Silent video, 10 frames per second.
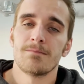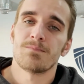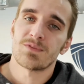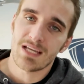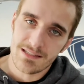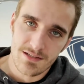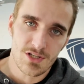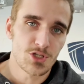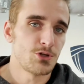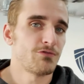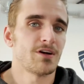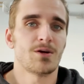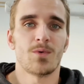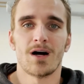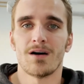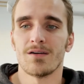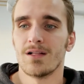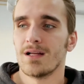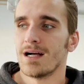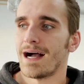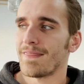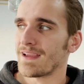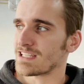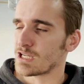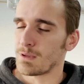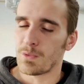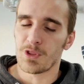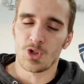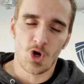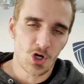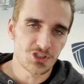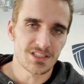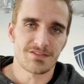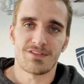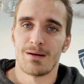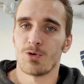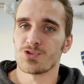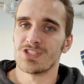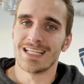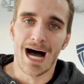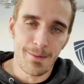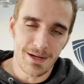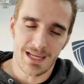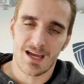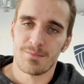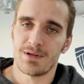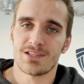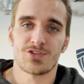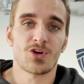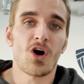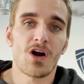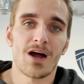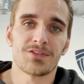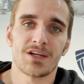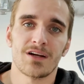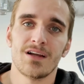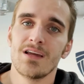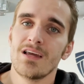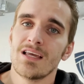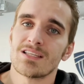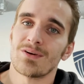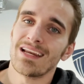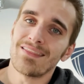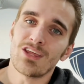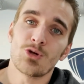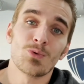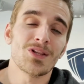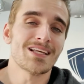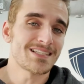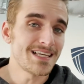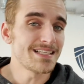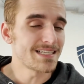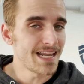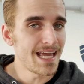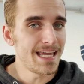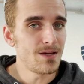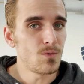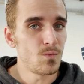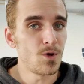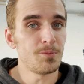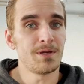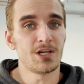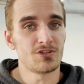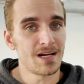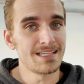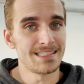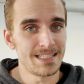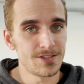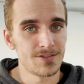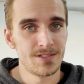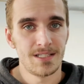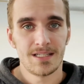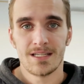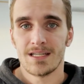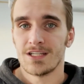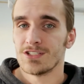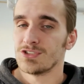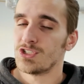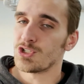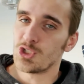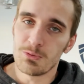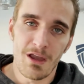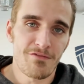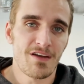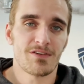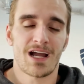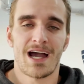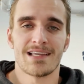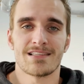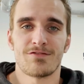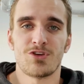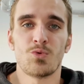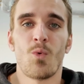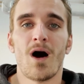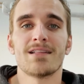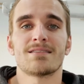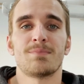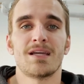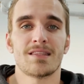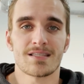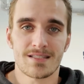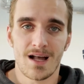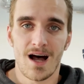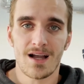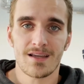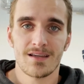Tesla's going to do very well. I think it's going to be one of the largest, if not most dominant companies that there are out there. So anything you really see today will be a great deal. Just do me a favor, guys. If you want to be in the stock,